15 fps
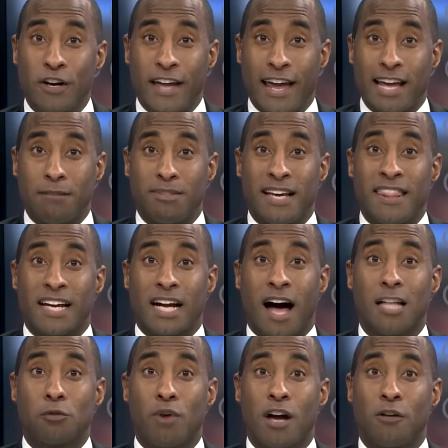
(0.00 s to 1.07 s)
games in the
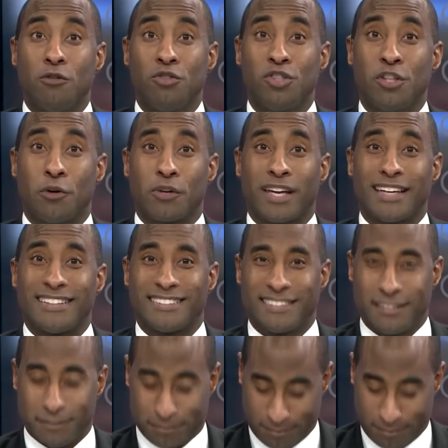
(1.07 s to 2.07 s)
Colorado Showcase.